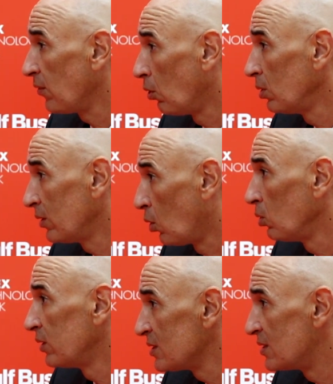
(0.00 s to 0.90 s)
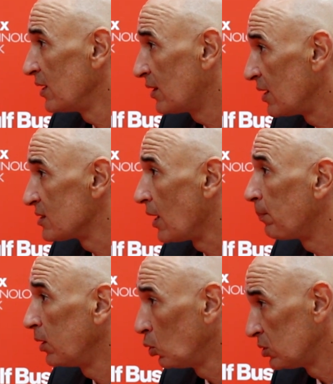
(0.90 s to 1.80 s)
all this data is
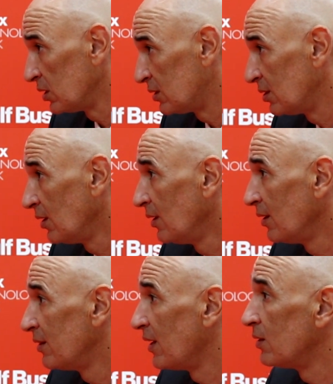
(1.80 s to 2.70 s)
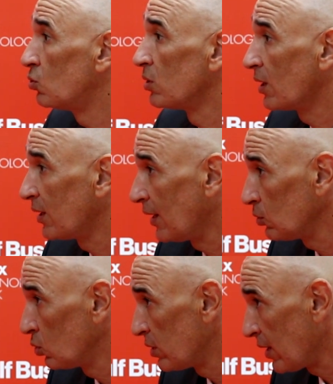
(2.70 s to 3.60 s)
uploaded then to the
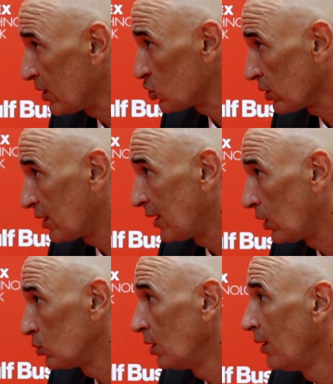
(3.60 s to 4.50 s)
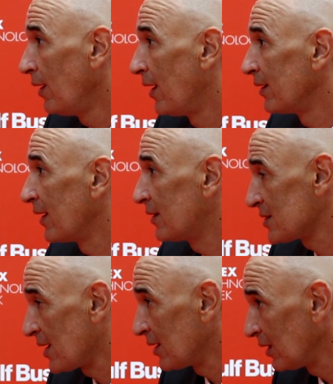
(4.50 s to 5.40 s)
cloud, to the Azure cloud, and gets
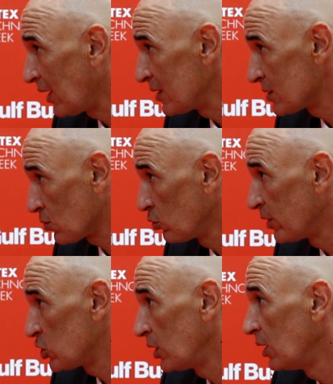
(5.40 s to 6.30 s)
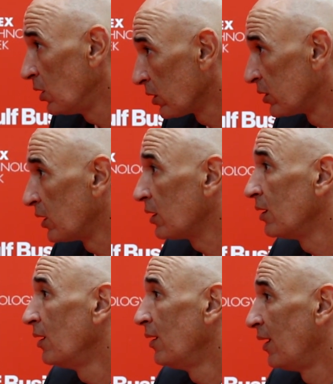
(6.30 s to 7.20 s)
analyzed through machine learning
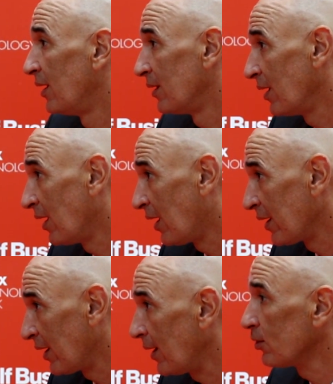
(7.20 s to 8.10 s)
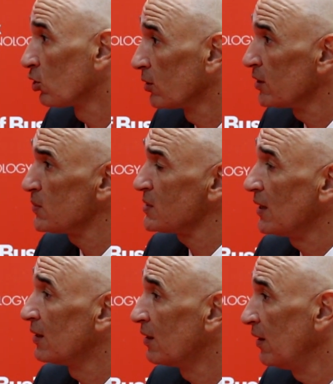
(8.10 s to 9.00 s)
and AI algorithms,
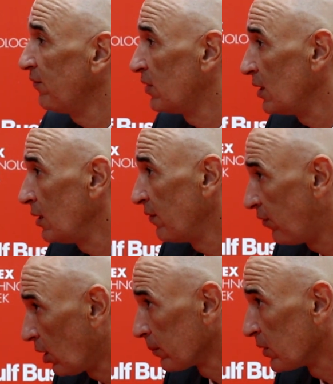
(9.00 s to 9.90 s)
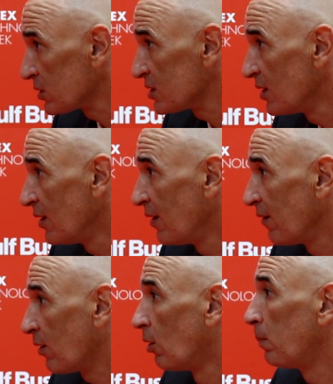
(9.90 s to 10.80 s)
and give the farmers
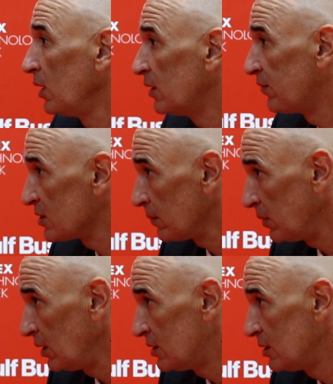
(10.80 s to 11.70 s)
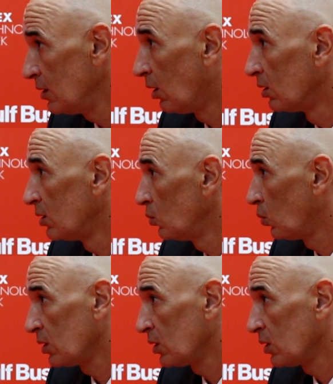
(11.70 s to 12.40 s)
complete visibility on